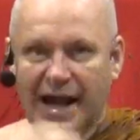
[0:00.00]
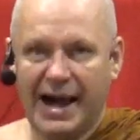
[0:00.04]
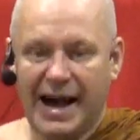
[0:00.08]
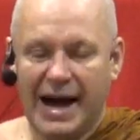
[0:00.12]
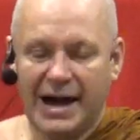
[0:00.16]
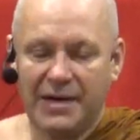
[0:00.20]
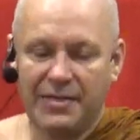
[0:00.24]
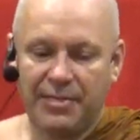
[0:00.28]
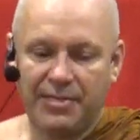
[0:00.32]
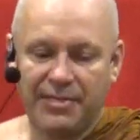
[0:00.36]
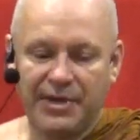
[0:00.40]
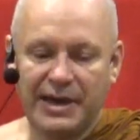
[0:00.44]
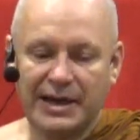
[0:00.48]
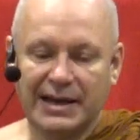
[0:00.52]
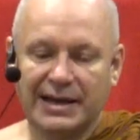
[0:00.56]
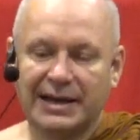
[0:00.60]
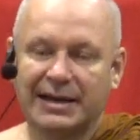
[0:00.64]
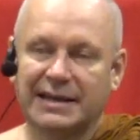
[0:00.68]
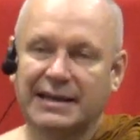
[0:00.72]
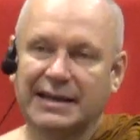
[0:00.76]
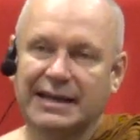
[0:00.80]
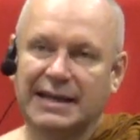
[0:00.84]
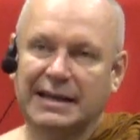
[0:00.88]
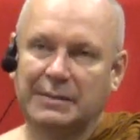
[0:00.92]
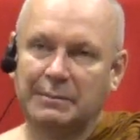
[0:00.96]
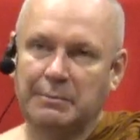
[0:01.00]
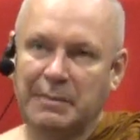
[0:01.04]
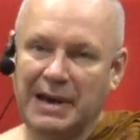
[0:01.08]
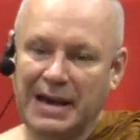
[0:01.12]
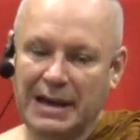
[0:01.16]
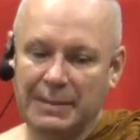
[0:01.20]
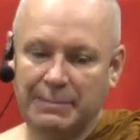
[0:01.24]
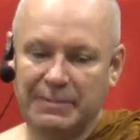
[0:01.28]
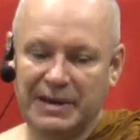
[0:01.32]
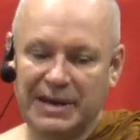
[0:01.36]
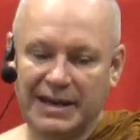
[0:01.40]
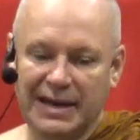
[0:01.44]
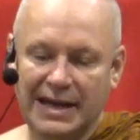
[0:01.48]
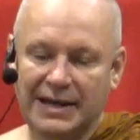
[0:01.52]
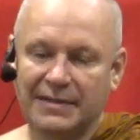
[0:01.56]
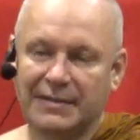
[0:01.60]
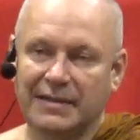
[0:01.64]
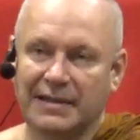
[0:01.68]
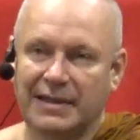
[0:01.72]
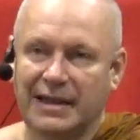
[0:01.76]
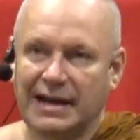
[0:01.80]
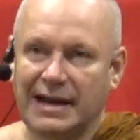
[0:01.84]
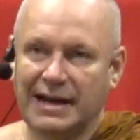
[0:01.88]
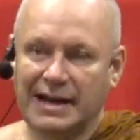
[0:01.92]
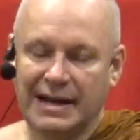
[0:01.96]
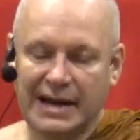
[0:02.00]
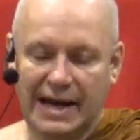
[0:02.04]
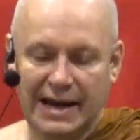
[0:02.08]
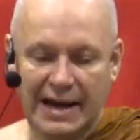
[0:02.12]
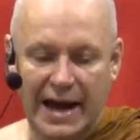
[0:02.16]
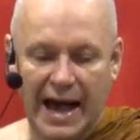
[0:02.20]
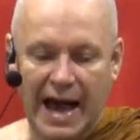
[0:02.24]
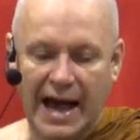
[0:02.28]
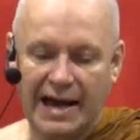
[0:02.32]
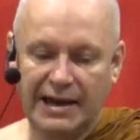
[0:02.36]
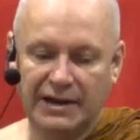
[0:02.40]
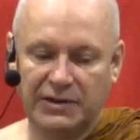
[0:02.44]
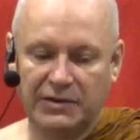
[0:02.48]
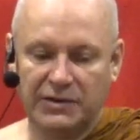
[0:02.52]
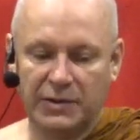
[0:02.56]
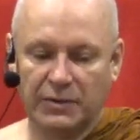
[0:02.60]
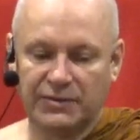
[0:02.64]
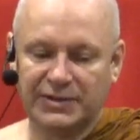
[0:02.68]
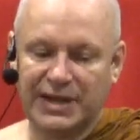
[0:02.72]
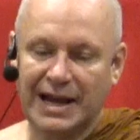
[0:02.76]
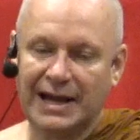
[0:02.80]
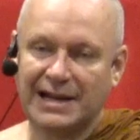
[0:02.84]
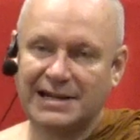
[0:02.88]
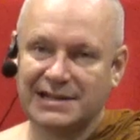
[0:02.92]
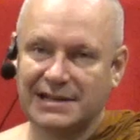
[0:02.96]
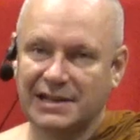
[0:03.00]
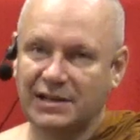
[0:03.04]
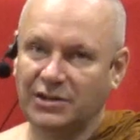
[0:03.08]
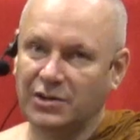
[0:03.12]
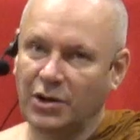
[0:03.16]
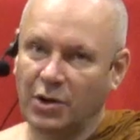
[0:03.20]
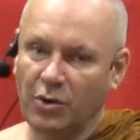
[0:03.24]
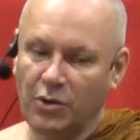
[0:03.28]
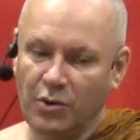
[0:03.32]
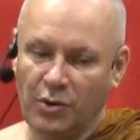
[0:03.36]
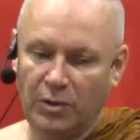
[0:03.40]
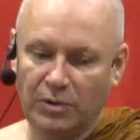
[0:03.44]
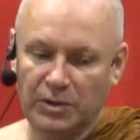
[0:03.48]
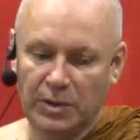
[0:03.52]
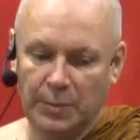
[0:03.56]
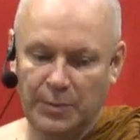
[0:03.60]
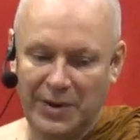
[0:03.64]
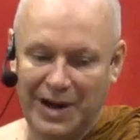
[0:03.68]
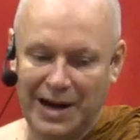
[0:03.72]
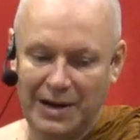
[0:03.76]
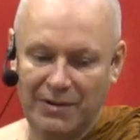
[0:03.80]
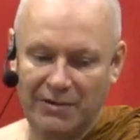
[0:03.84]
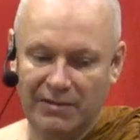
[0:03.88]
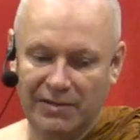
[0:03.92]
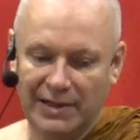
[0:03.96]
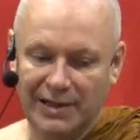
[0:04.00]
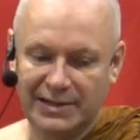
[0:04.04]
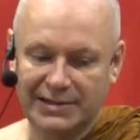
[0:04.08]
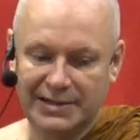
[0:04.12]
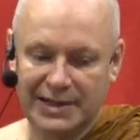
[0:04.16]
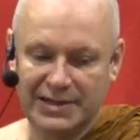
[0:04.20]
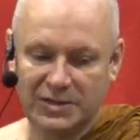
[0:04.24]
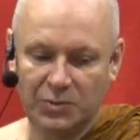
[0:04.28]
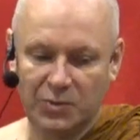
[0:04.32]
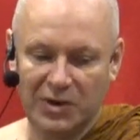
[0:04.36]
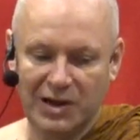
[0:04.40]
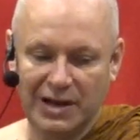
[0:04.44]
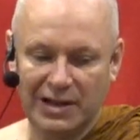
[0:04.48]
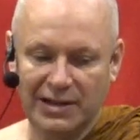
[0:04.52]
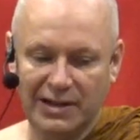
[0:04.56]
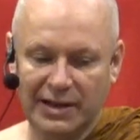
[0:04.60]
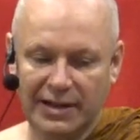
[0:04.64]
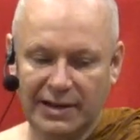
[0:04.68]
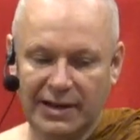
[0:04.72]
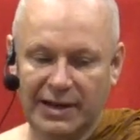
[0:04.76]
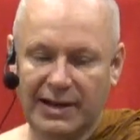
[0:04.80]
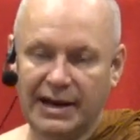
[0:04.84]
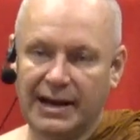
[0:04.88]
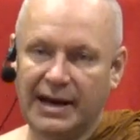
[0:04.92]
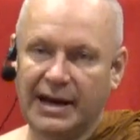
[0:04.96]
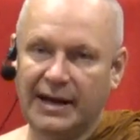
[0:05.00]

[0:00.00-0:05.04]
I think it may be in there, and I don't actually know all the parallels as well.